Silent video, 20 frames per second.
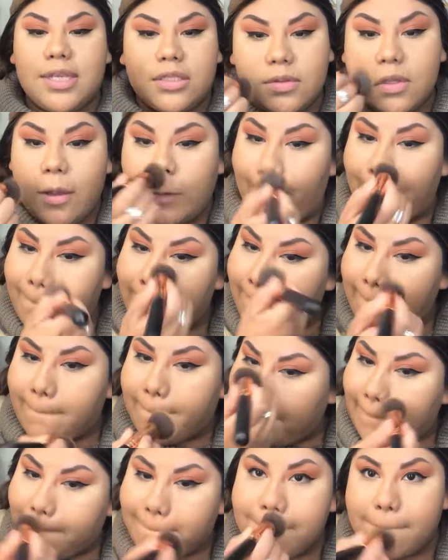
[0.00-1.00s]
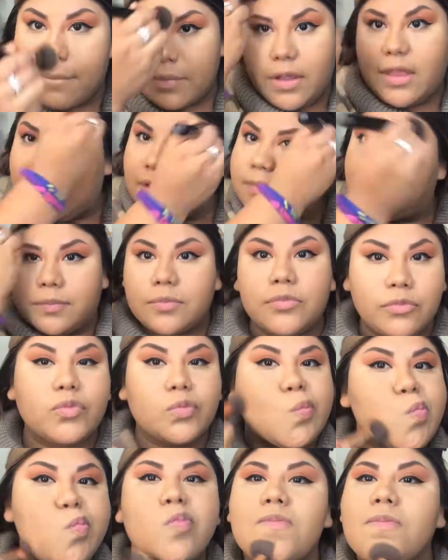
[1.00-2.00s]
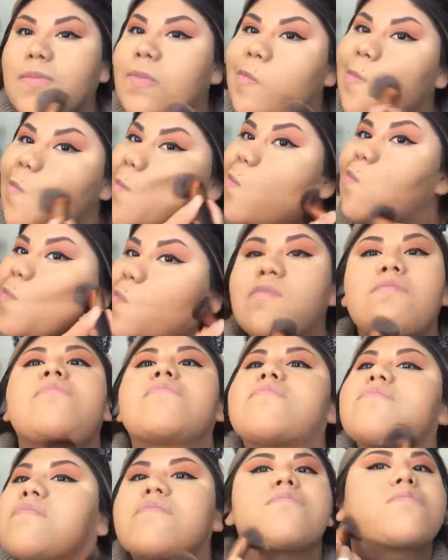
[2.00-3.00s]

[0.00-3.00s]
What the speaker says: to full coverage for all skin tone.